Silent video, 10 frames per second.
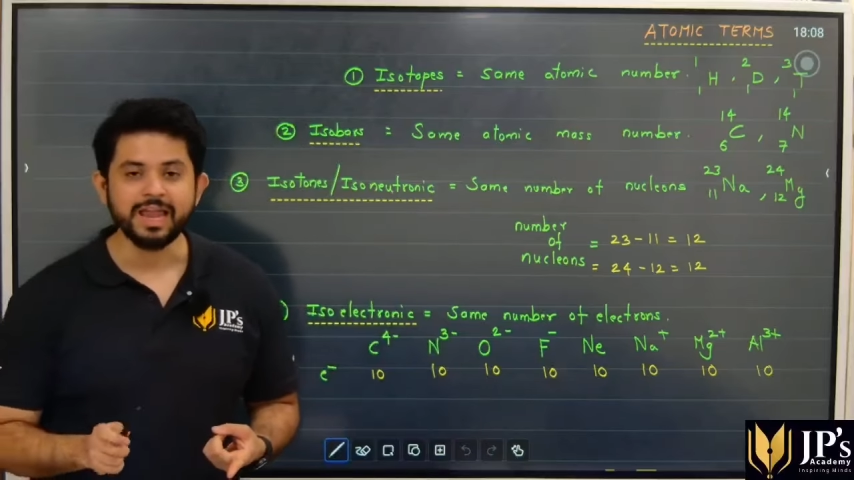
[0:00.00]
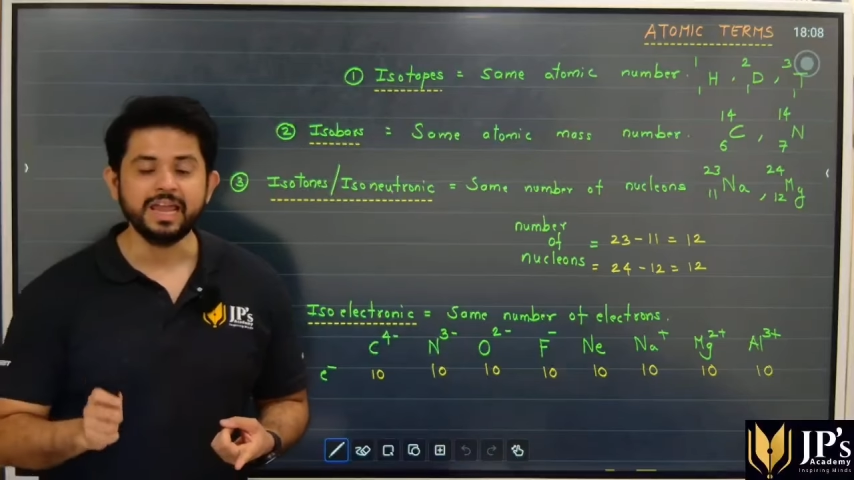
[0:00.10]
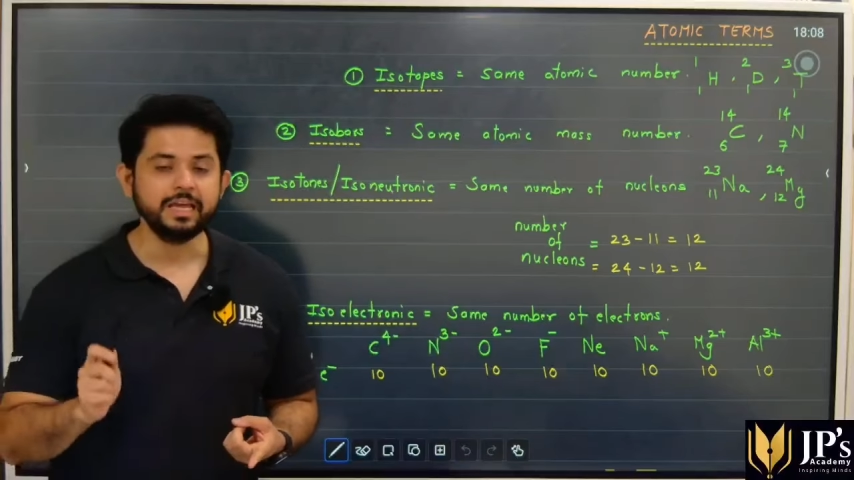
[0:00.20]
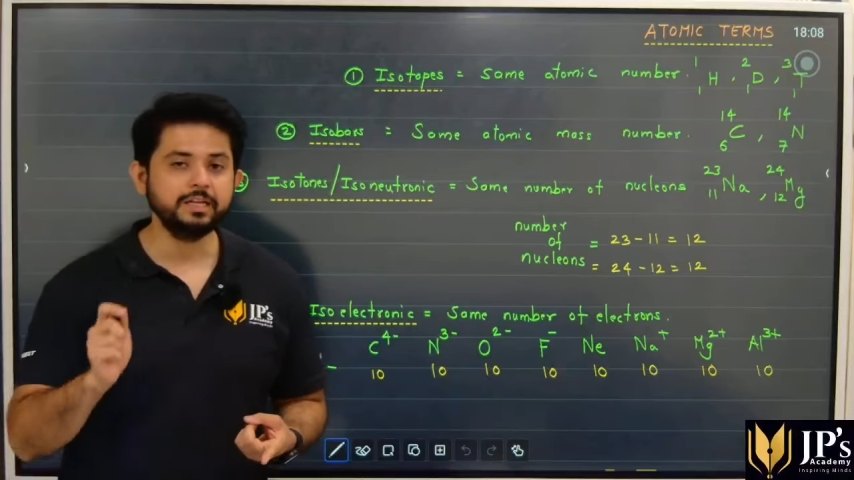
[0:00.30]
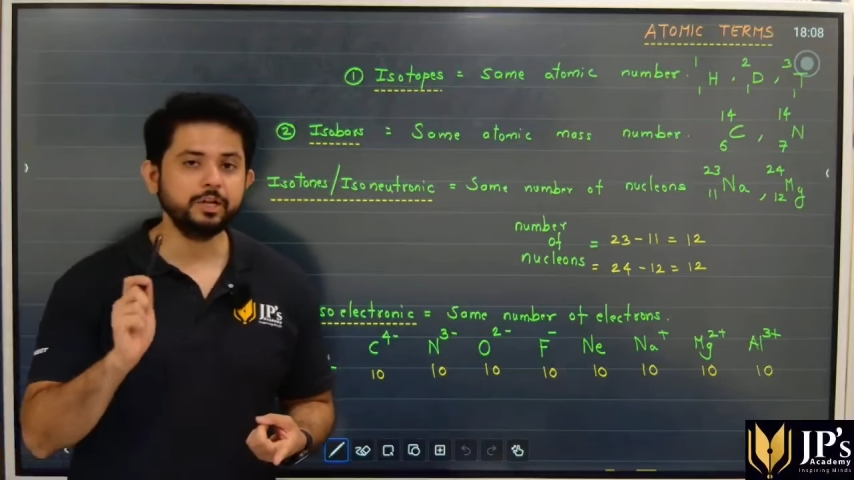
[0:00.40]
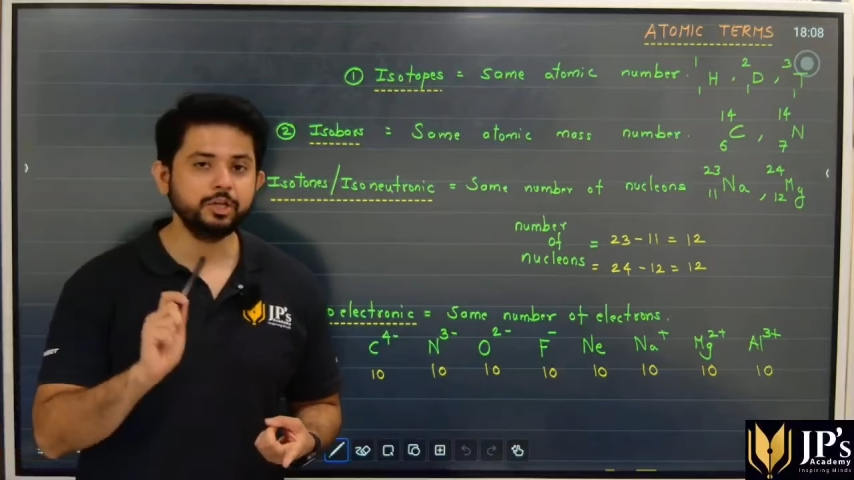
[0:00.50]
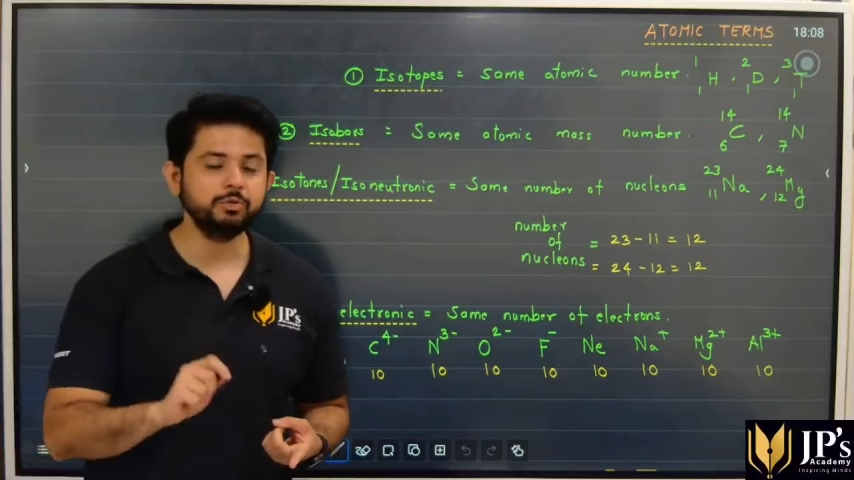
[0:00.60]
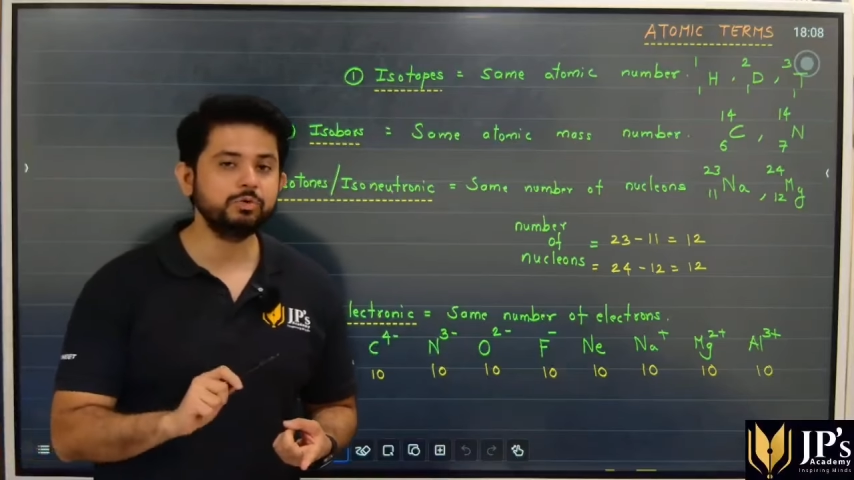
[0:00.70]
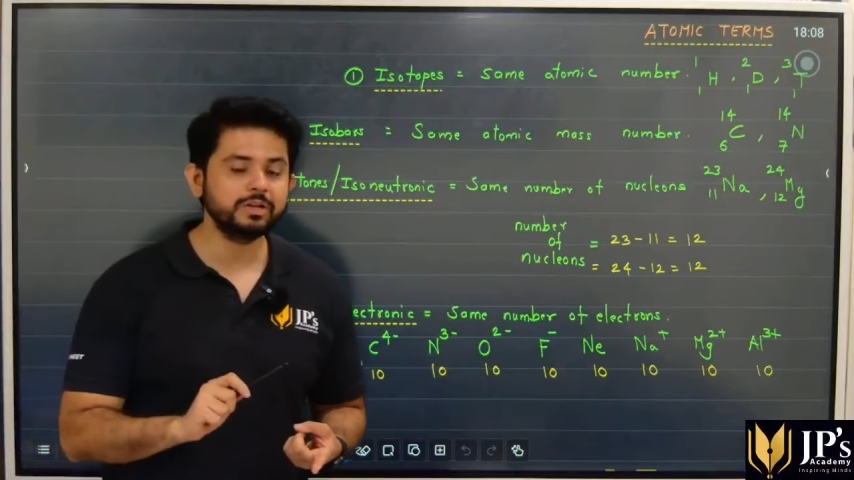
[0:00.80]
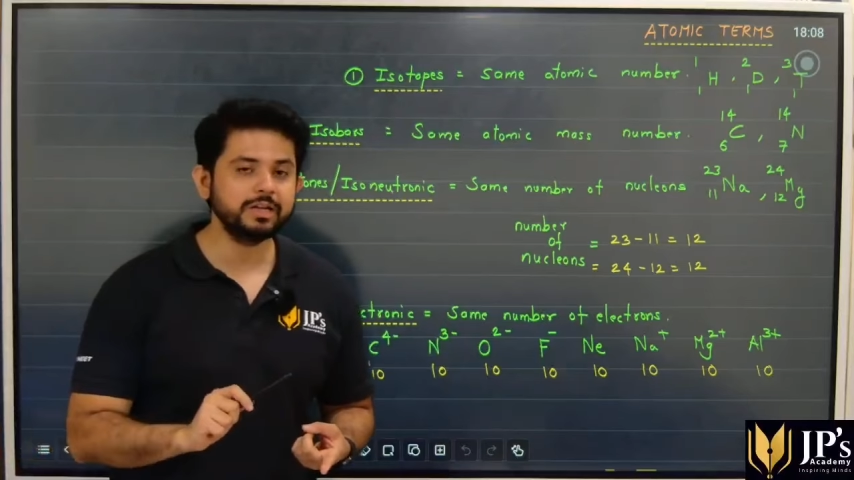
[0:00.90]
In a
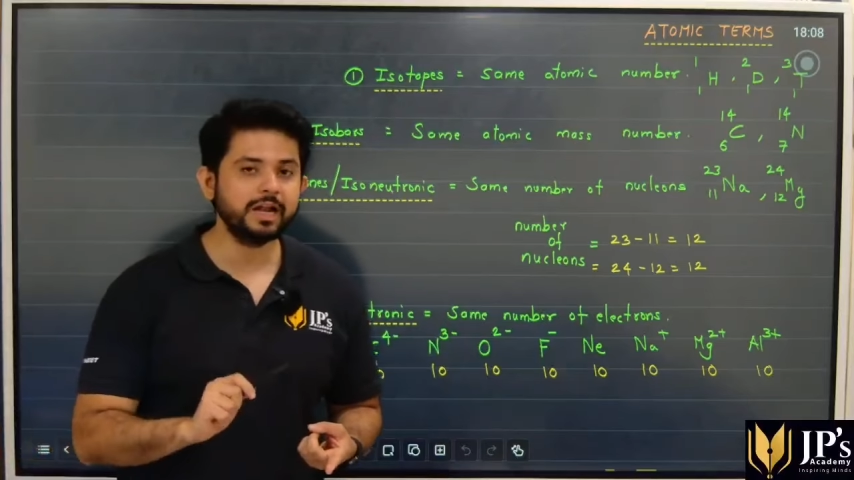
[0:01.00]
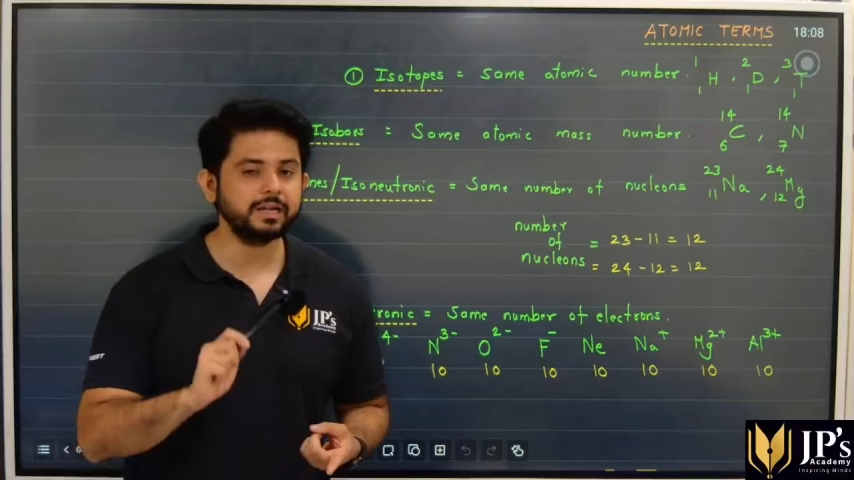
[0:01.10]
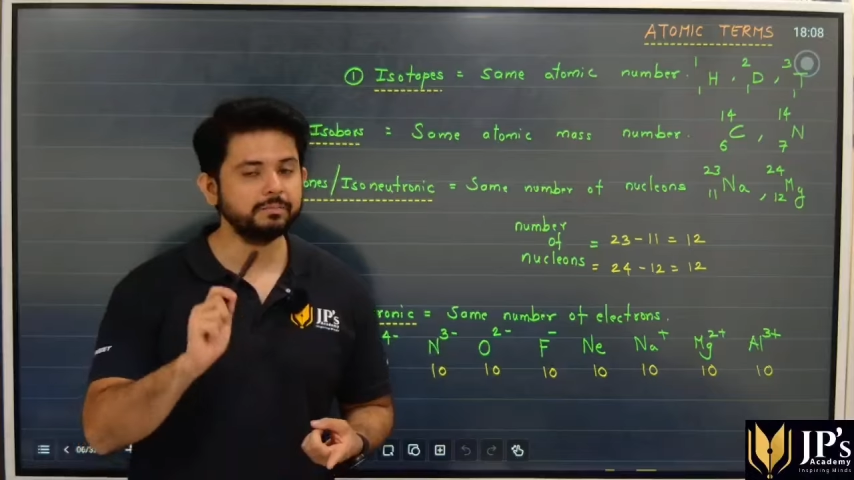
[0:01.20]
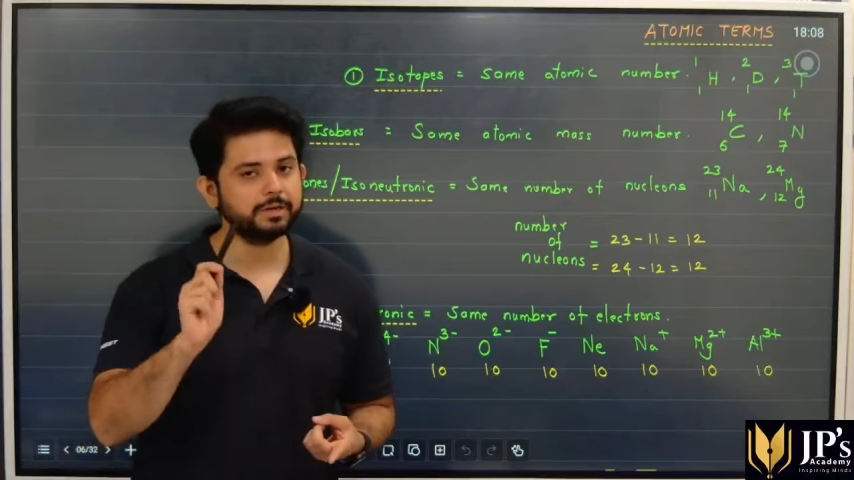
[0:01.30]
neutral atom,